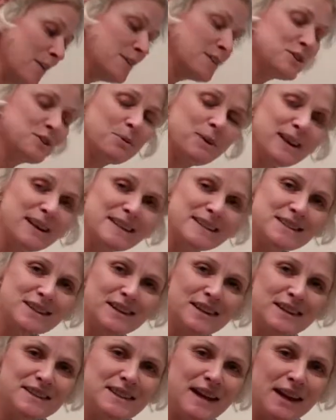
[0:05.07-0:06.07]
Serene is
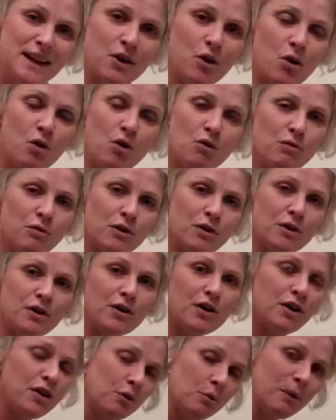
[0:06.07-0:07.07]
going to take
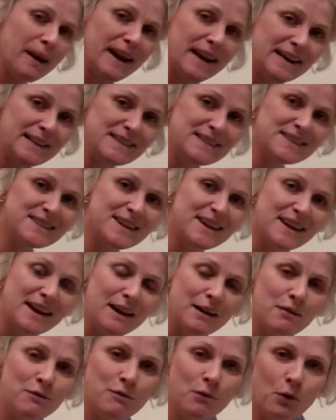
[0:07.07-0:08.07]
over the reins
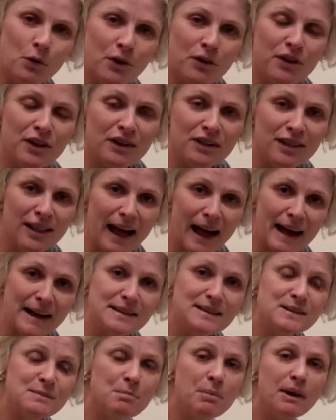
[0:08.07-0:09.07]
today for the
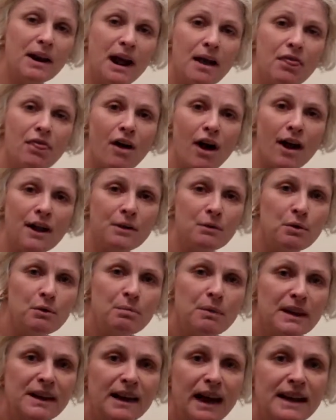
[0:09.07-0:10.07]
class, but I thought it would
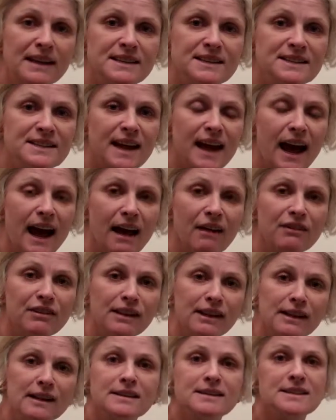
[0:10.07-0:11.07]
be nice to have a
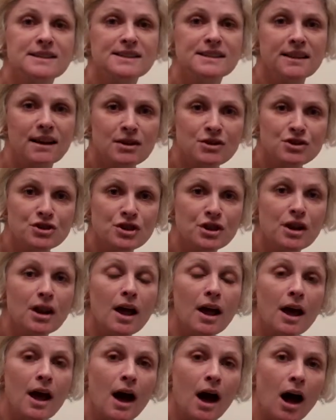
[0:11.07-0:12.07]
little discussion
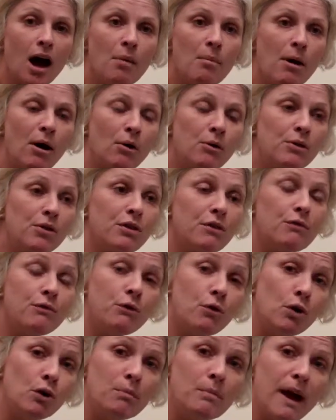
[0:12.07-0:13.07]
about the
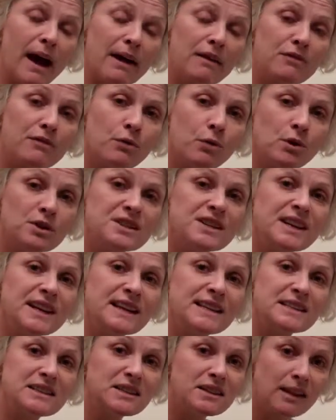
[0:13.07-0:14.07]
format for
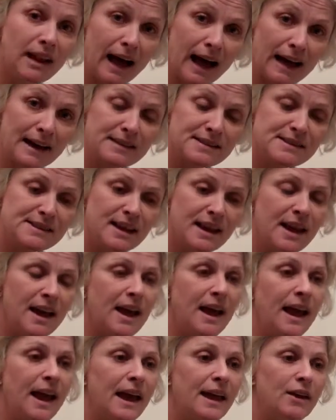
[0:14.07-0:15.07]
today's class
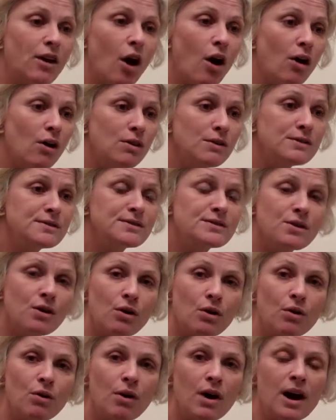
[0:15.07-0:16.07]
and
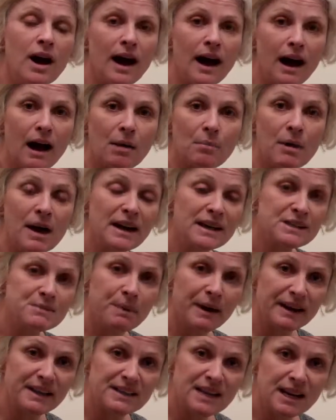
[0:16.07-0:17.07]
also
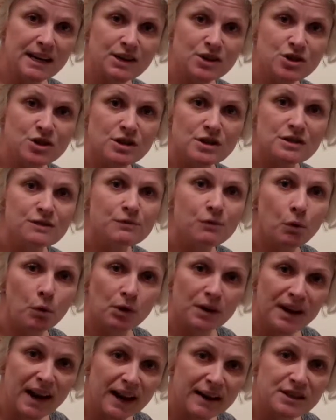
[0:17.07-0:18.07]
expectations for
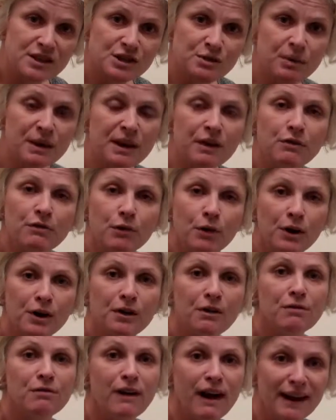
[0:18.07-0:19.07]
next week for
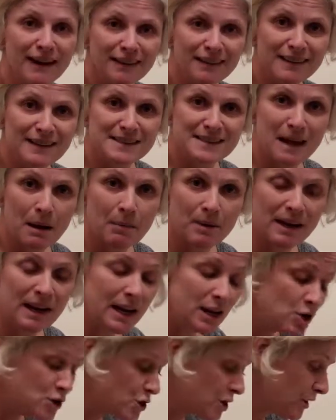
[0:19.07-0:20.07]
your final
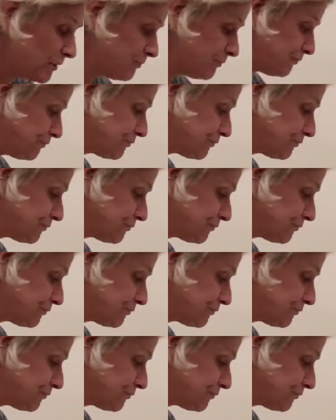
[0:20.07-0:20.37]
examination.